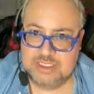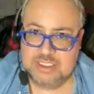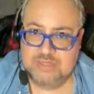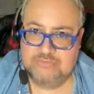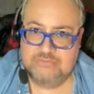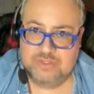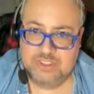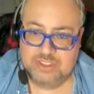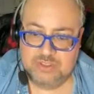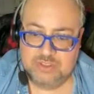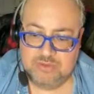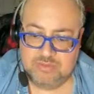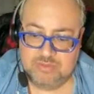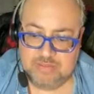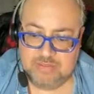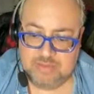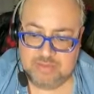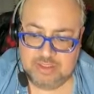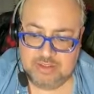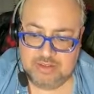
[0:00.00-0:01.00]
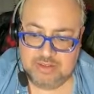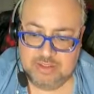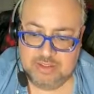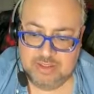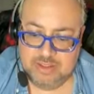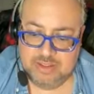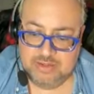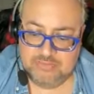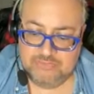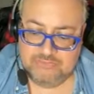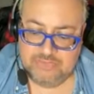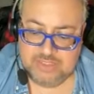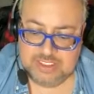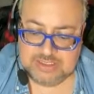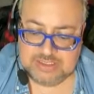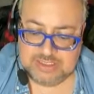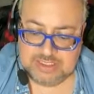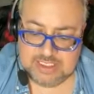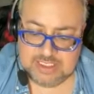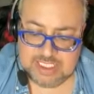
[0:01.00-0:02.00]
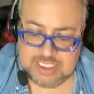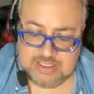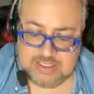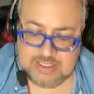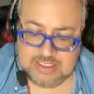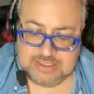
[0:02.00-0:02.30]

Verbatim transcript: And I feel like you might be facing that.